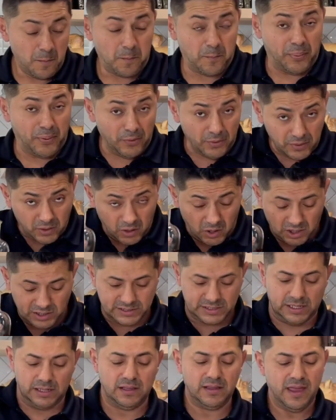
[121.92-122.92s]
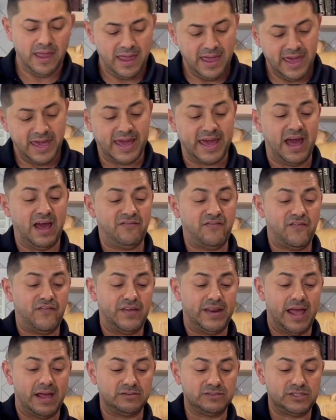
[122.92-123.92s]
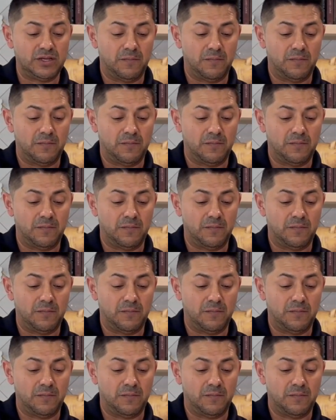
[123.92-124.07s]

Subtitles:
per cocktail, 1/2 ounce